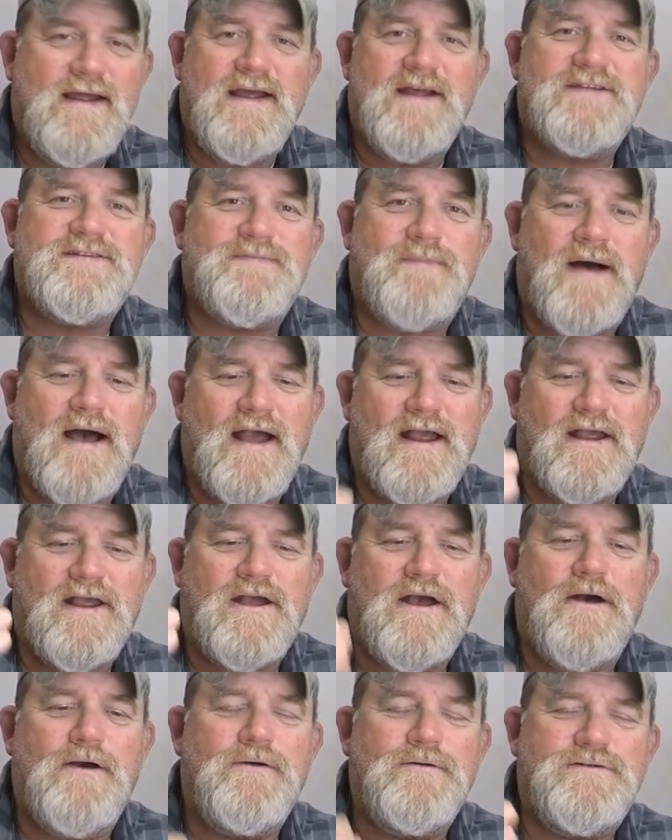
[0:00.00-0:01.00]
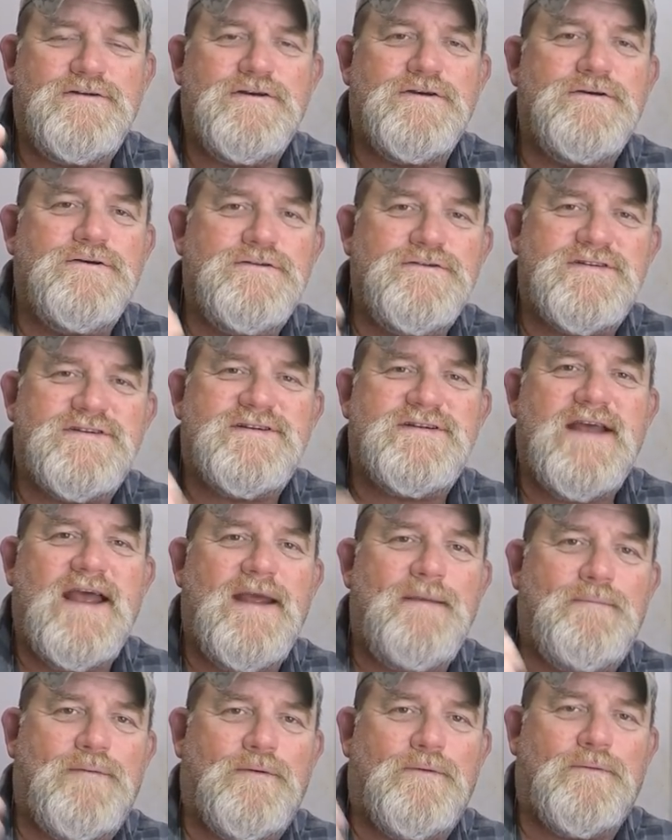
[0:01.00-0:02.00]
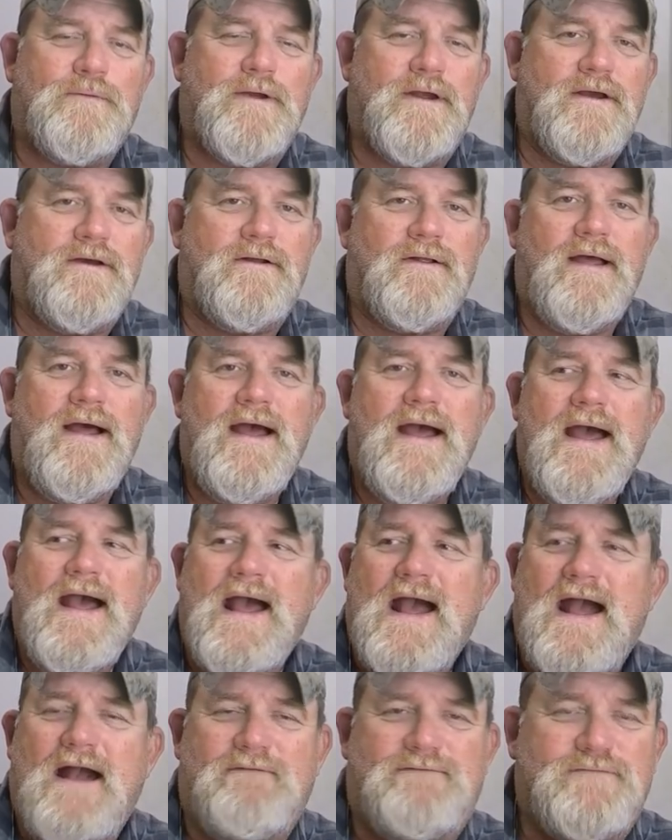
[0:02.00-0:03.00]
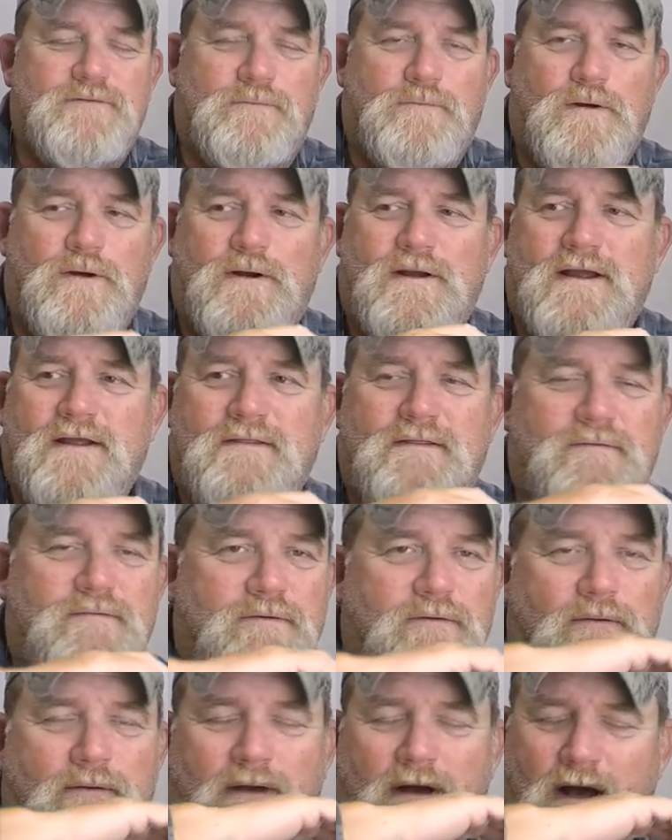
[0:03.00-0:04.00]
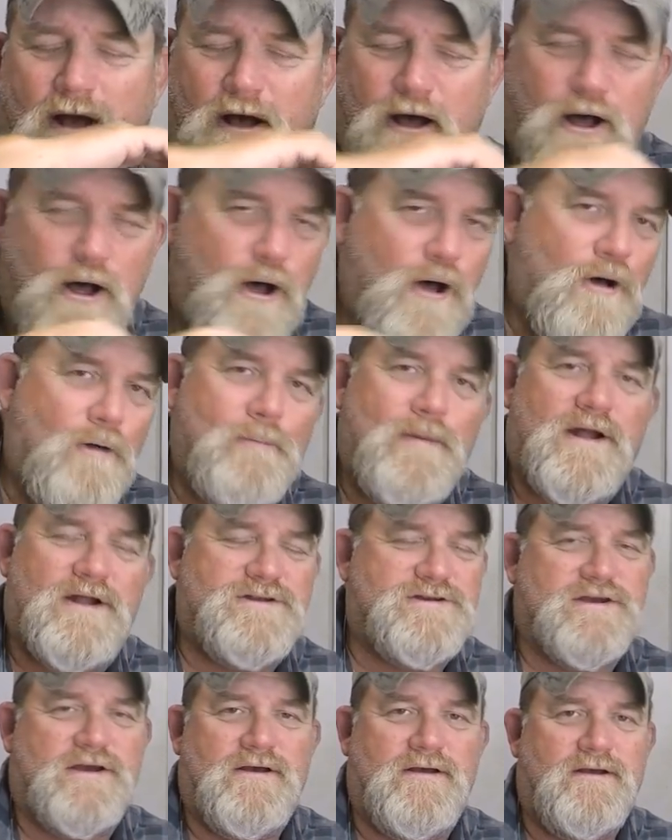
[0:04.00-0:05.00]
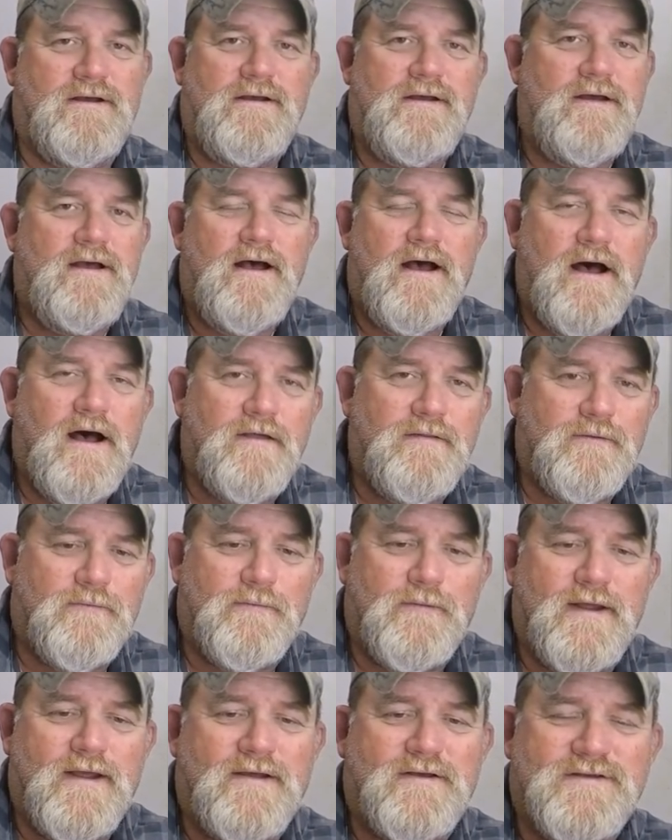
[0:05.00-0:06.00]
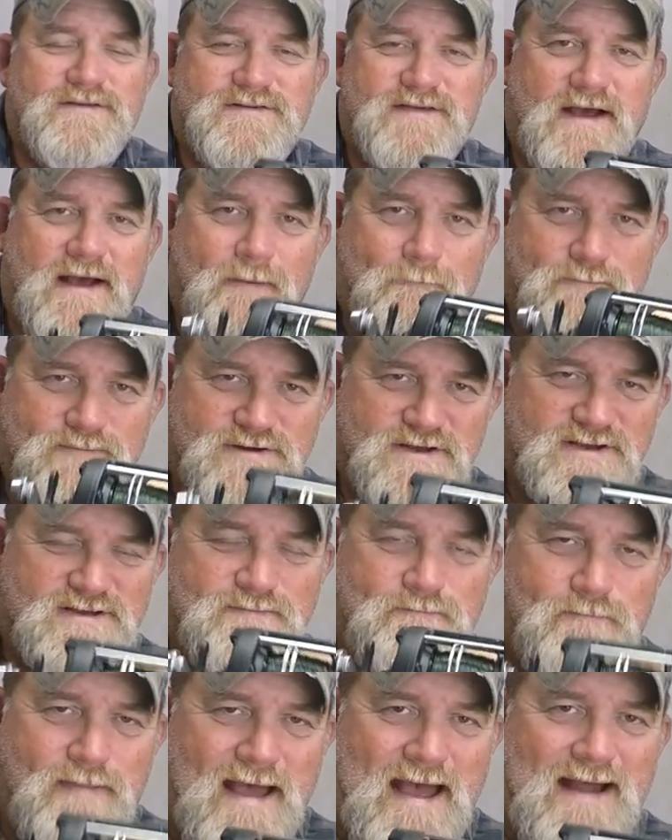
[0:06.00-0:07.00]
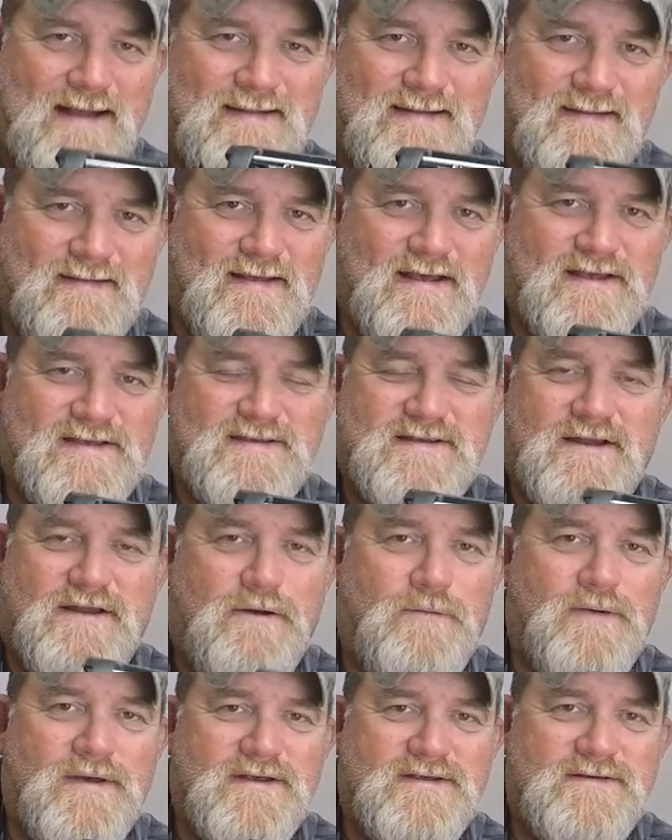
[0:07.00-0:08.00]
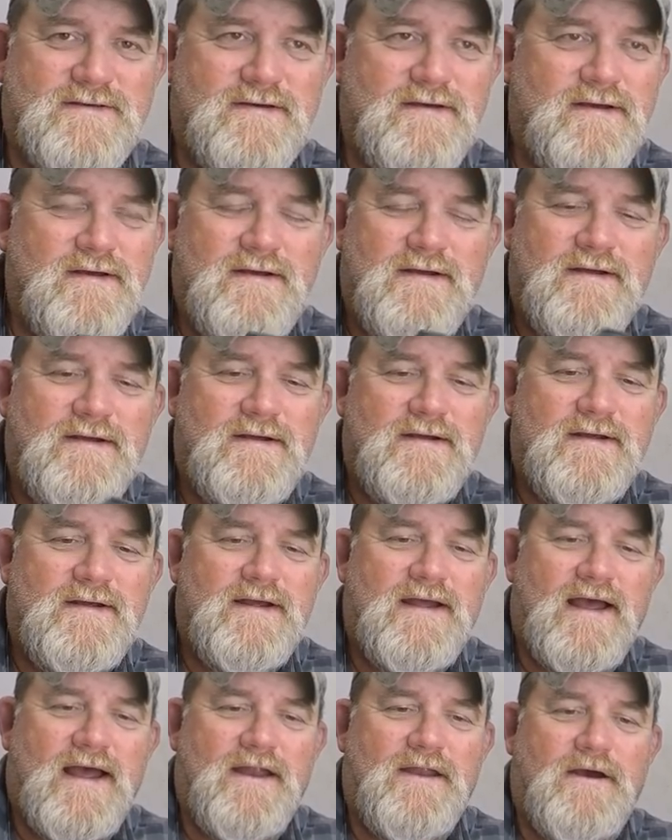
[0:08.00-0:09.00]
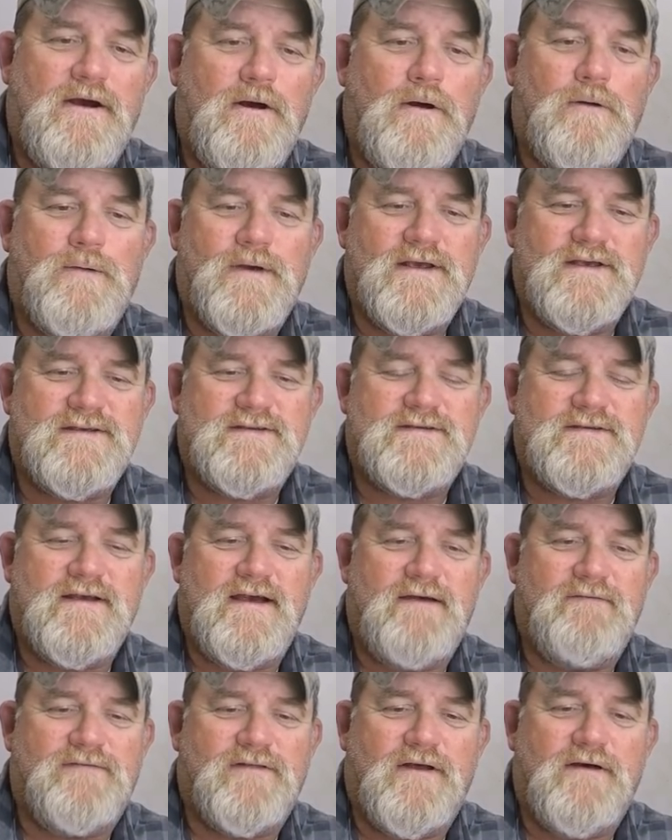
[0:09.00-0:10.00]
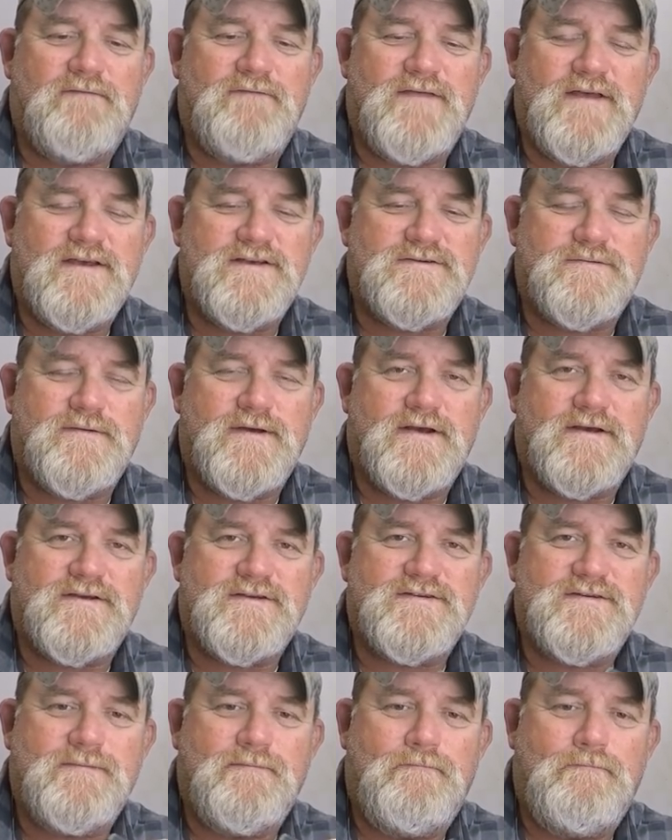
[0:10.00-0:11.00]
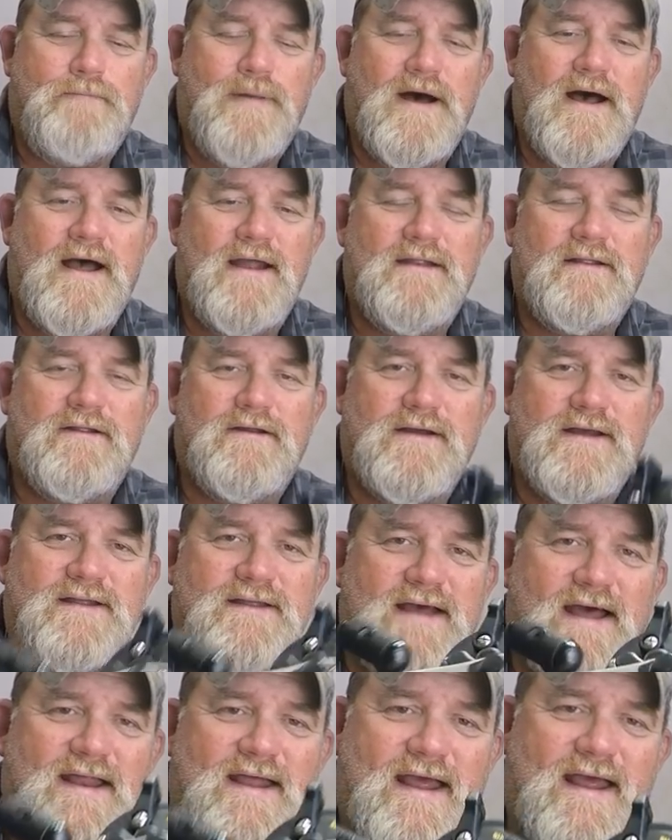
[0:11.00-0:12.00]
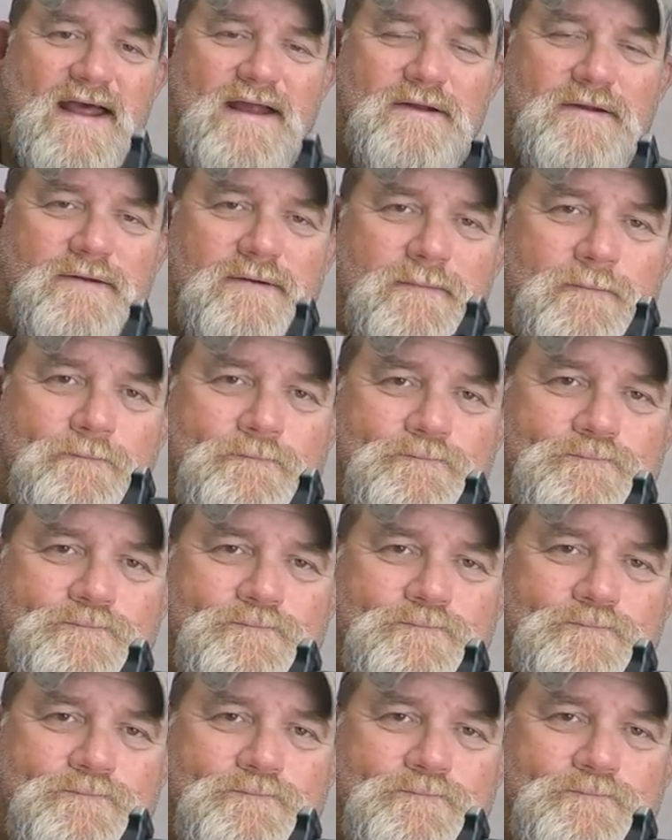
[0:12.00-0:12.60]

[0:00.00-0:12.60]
It's my go-to staple reel after working through a whole bunch of other reels, I'm just back to this and always and always have loved these reels. But look at that handle.